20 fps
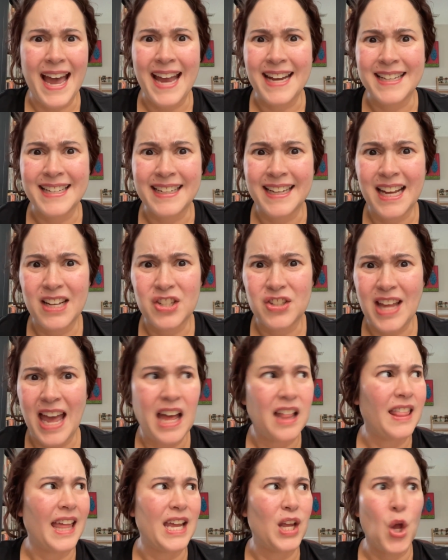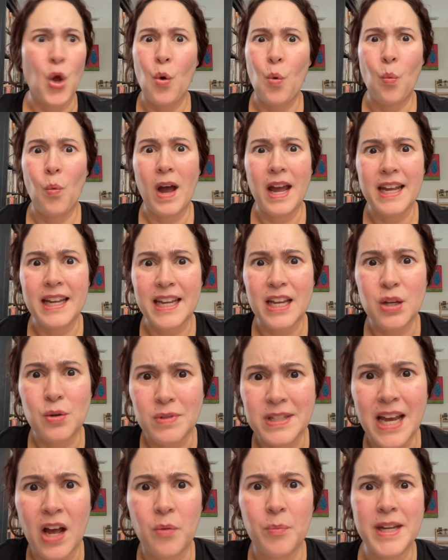I didn't catch that. Like, what? Can you
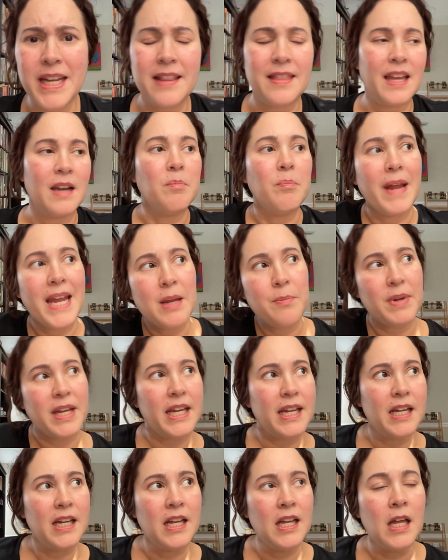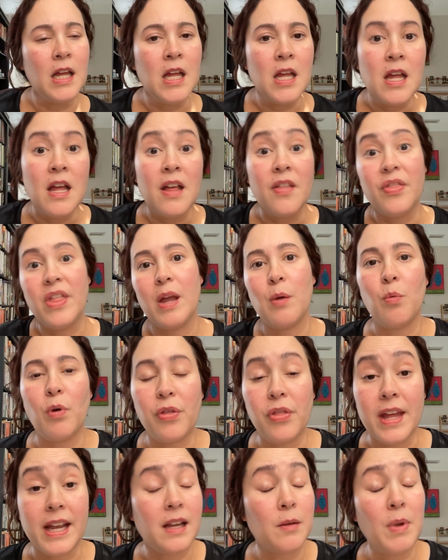tell me? Then maybe they will
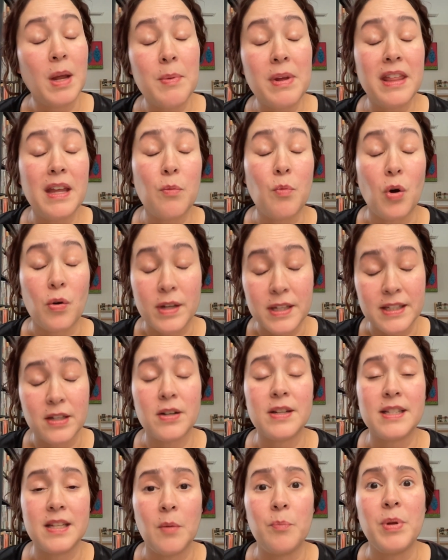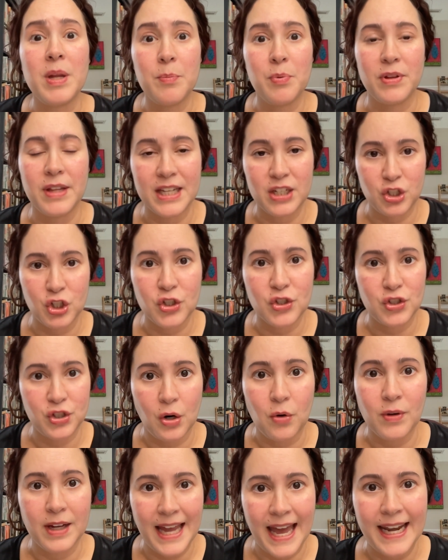think, and maybe they won't, because there are some people that just
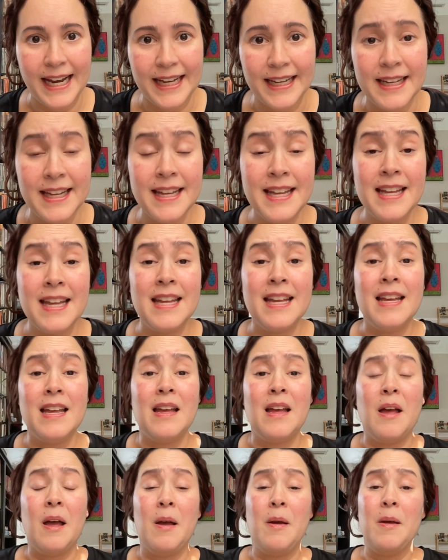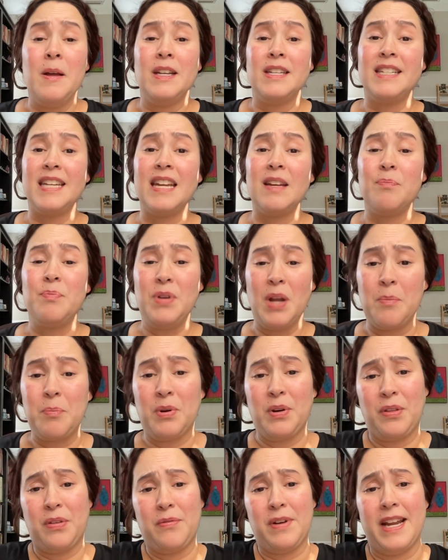don't get it. Tip number
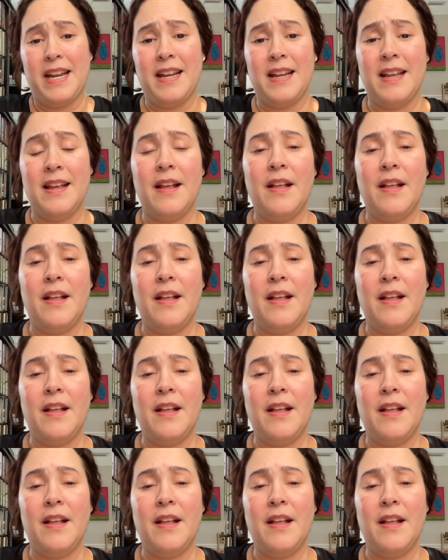3,